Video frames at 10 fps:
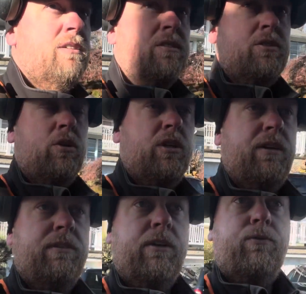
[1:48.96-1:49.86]
So
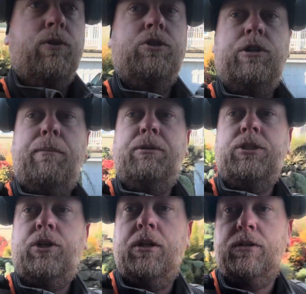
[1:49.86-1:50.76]
even if we drop the
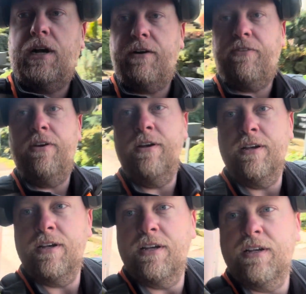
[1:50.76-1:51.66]
trailer off,
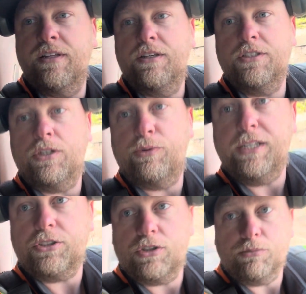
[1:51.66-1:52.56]
there's a
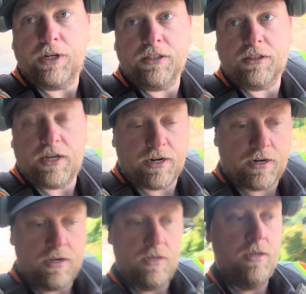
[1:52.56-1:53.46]
restroom right there.